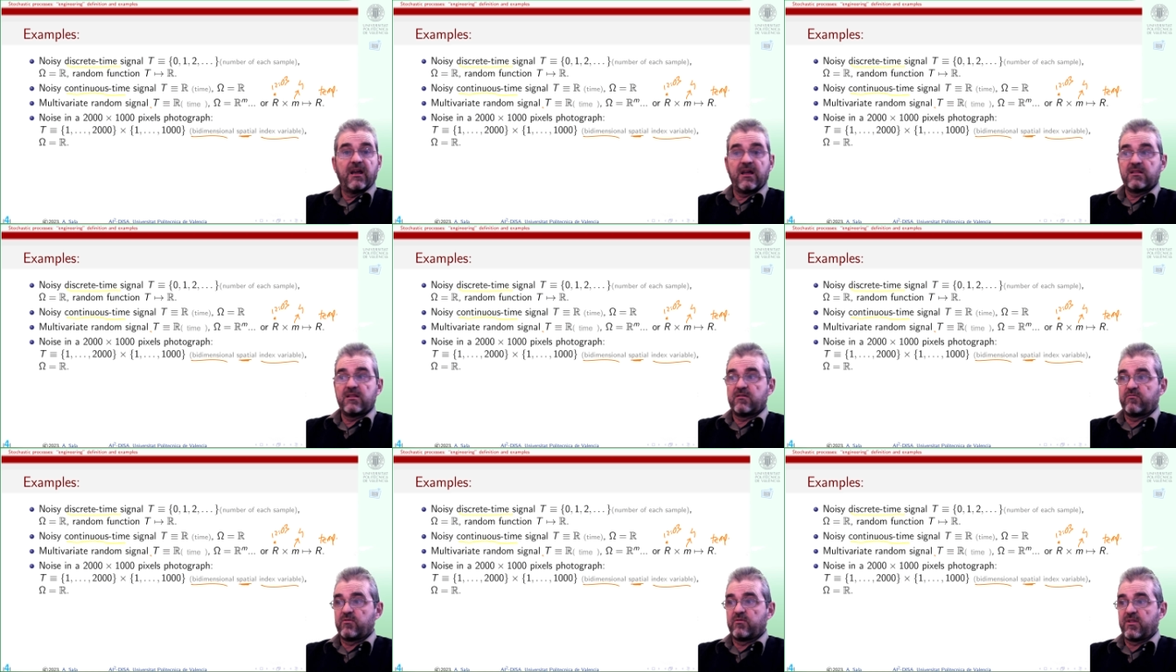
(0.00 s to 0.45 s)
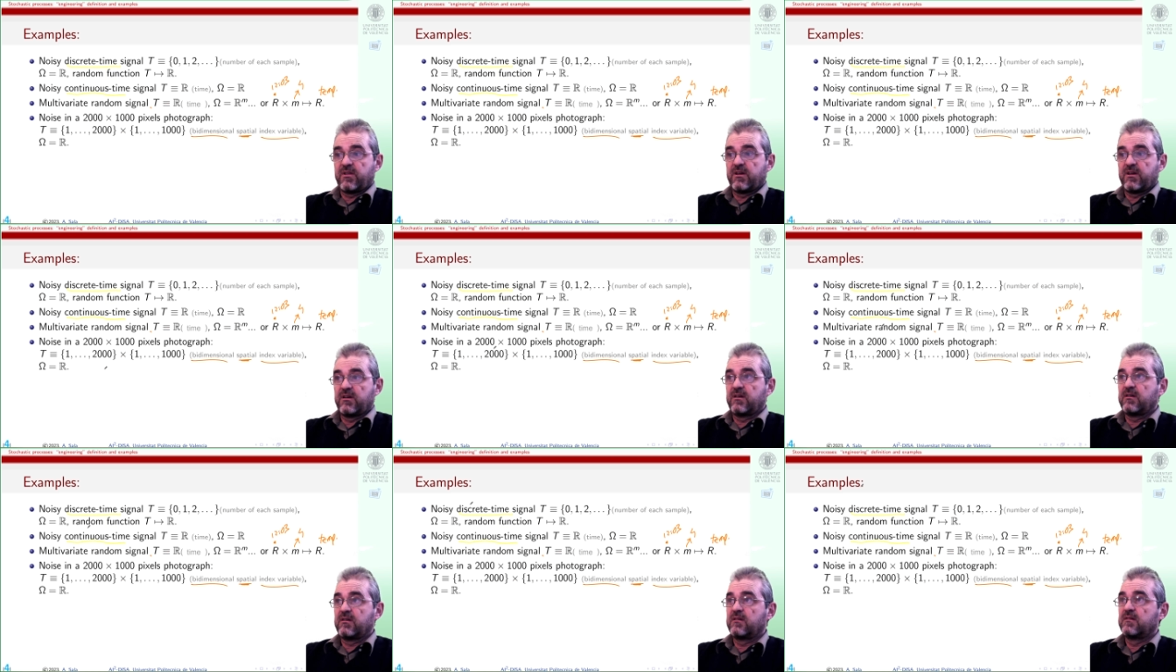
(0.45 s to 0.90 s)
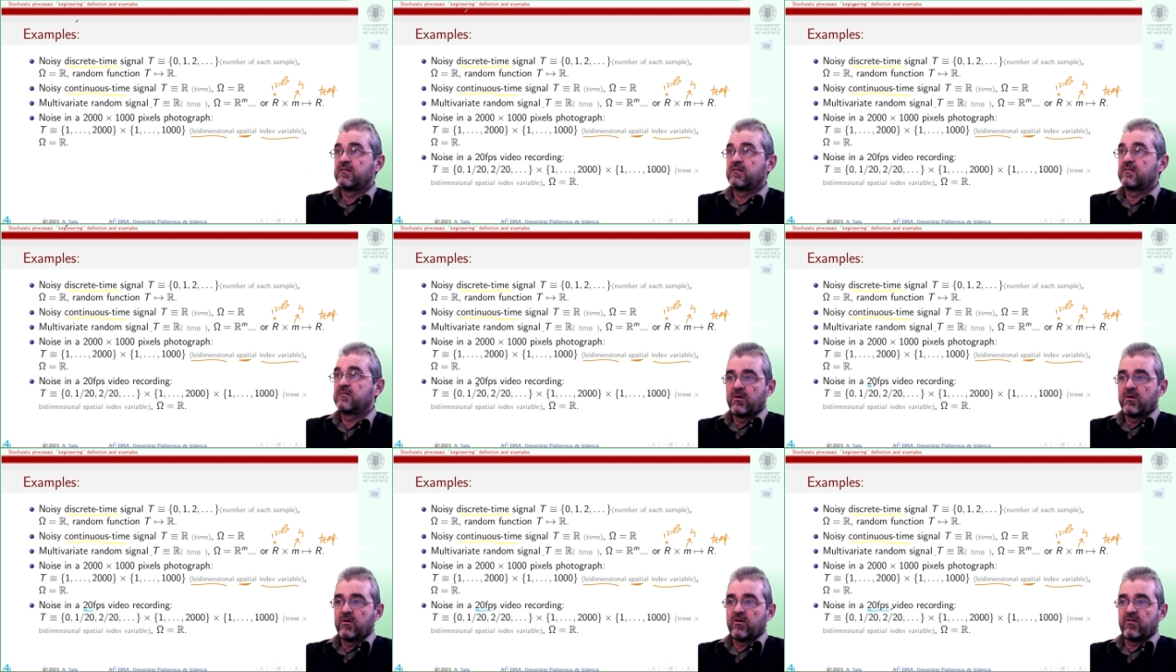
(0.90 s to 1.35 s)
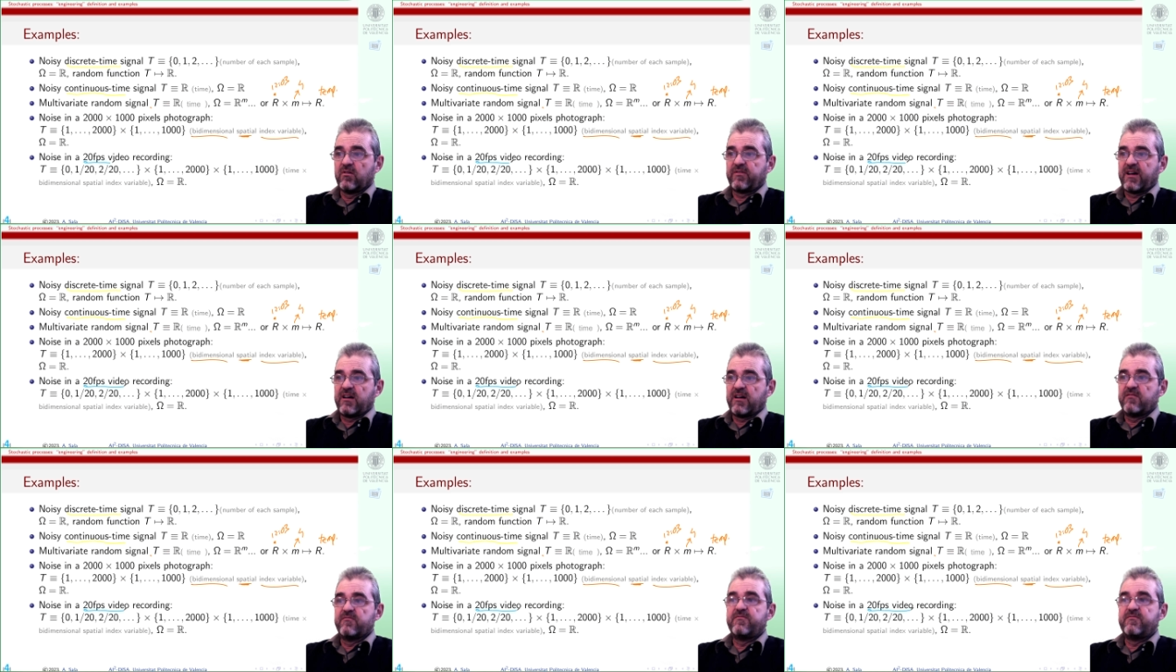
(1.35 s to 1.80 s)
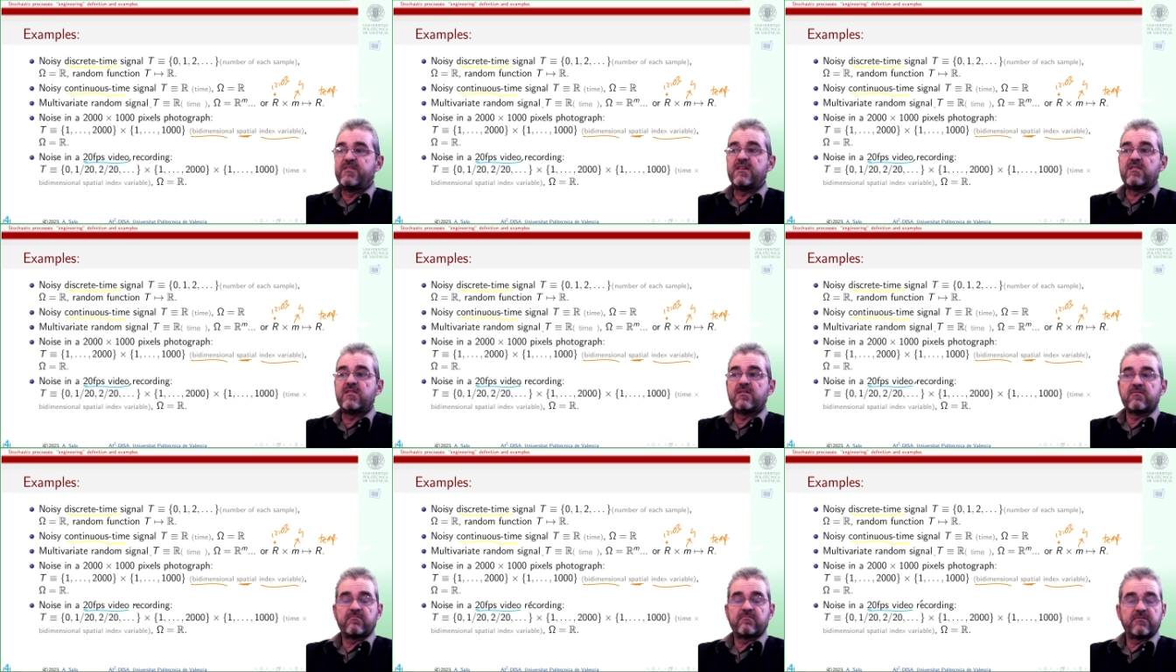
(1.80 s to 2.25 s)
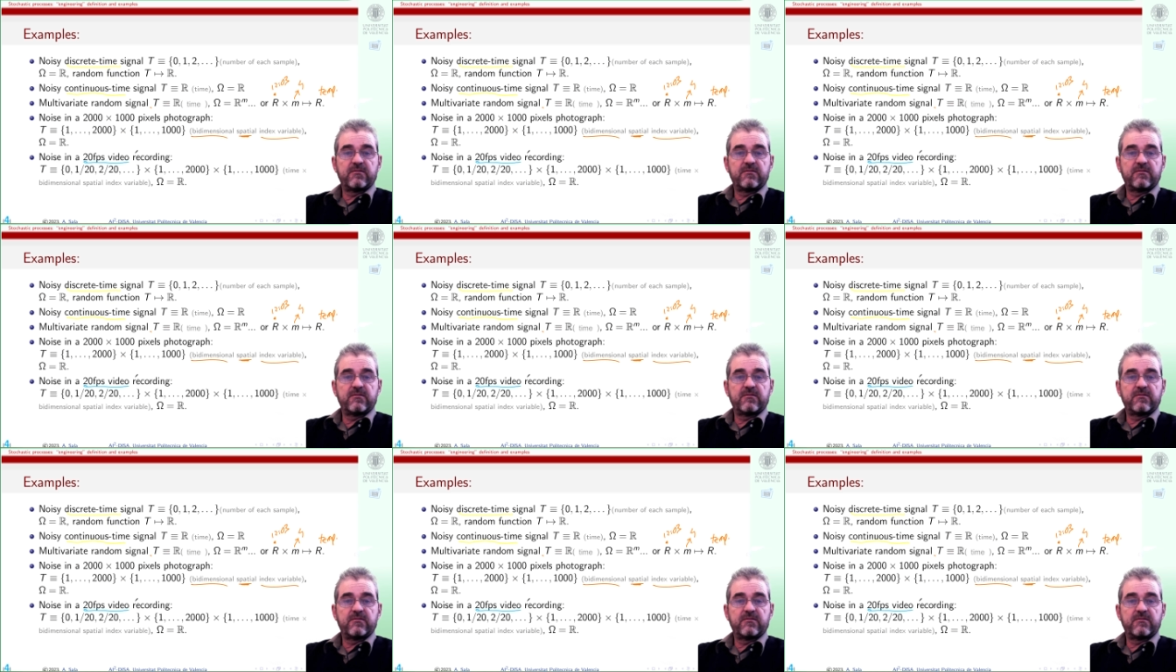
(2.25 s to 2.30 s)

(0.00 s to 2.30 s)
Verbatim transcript: And if we think of a video